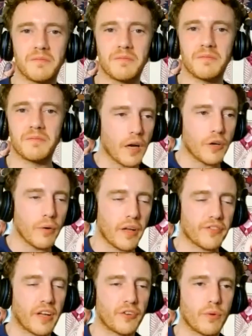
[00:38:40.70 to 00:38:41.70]
Chris, I
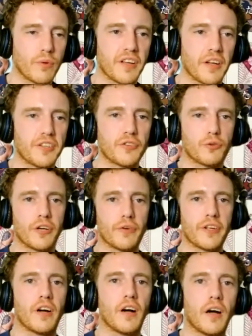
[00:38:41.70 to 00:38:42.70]
just want to just quickly
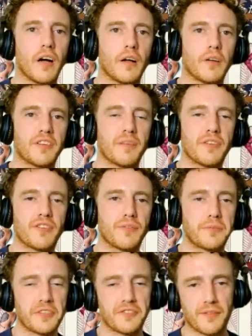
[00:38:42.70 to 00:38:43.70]
give me some
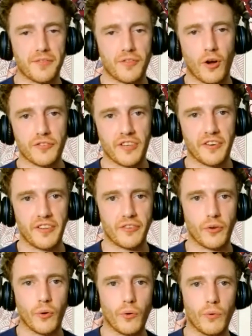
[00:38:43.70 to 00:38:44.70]
succinct thoughts on
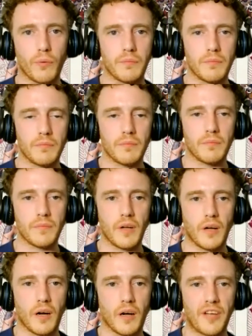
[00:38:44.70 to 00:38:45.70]
this whole
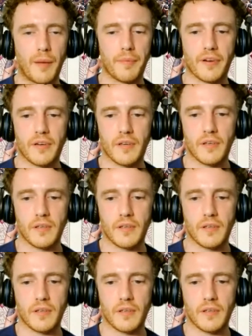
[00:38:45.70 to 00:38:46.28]
topic.